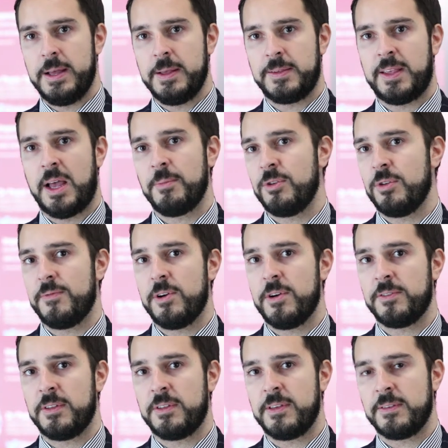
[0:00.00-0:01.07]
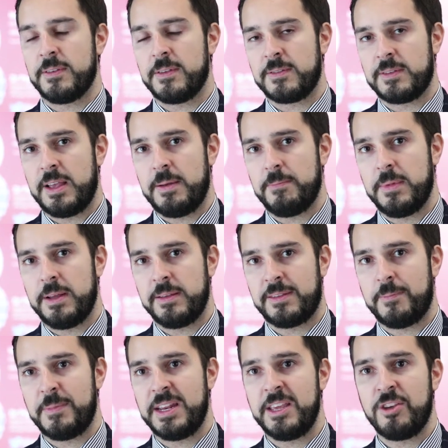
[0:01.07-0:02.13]
some universities, some,
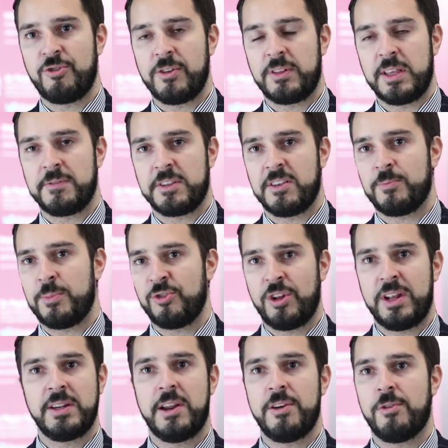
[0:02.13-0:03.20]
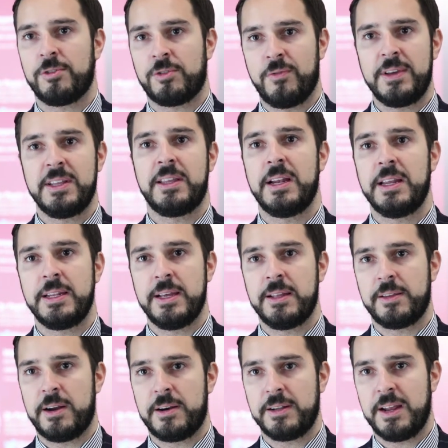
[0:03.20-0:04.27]
some initiatives, especially in the north of Italy,
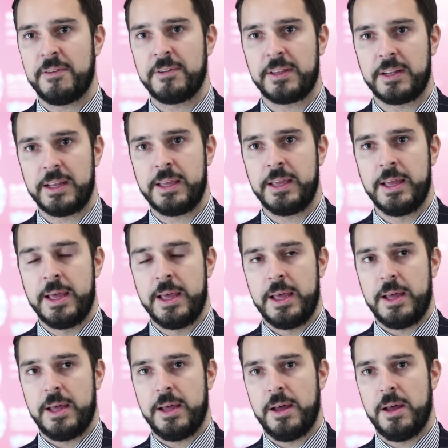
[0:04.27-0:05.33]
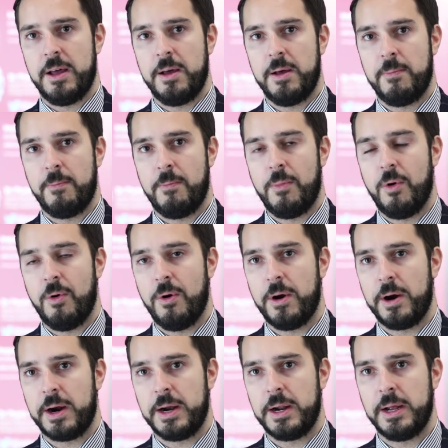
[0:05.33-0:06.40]
that are definitely
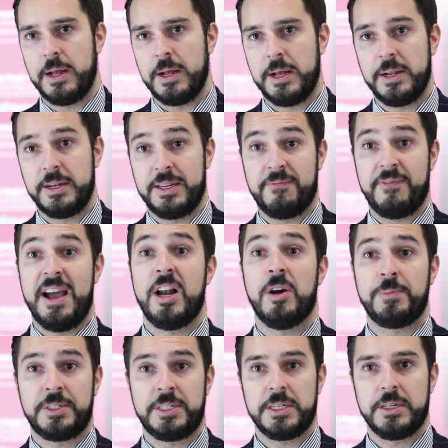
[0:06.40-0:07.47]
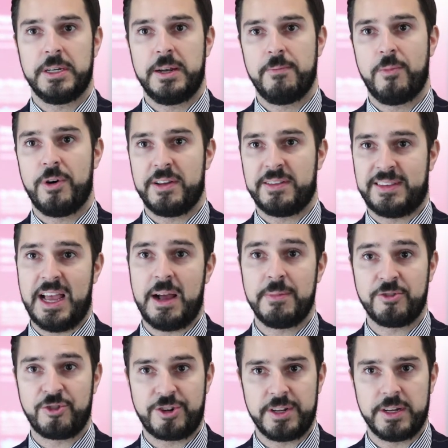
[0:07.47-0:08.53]
more developed and more
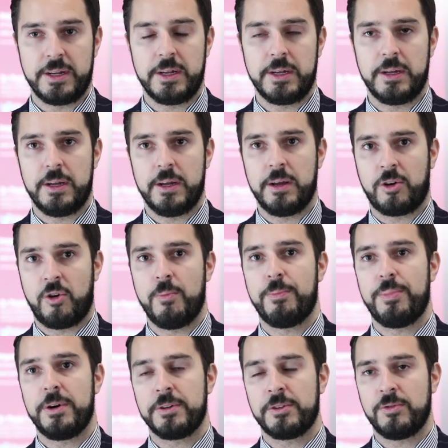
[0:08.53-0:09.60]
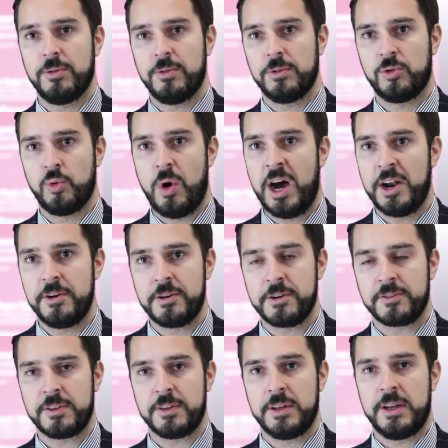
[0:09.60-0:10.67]
established compared to, to
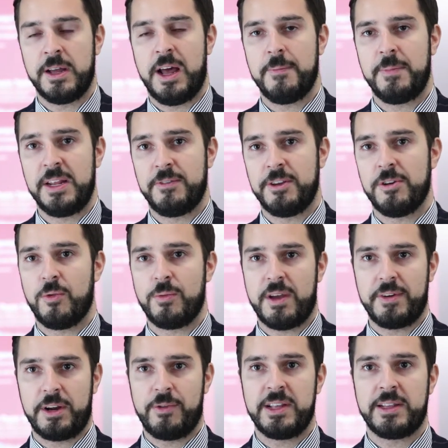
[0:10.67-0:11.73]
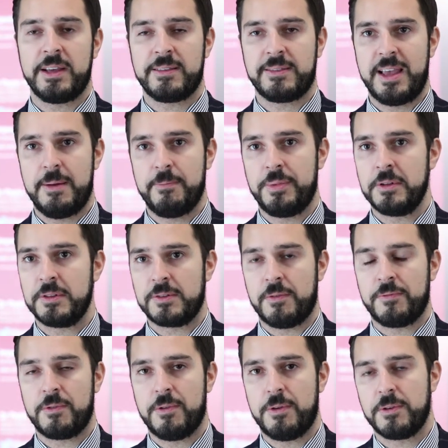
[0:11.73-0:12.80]
others. I believe, you know, we have great examples,
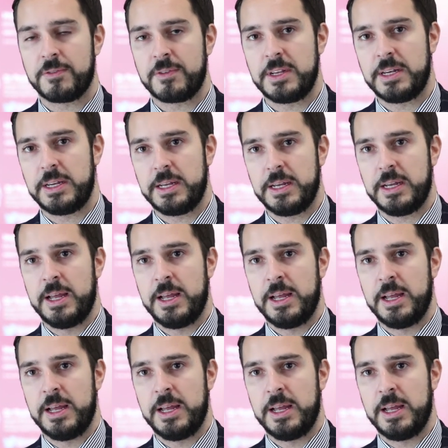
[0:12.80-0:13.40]
of course, in,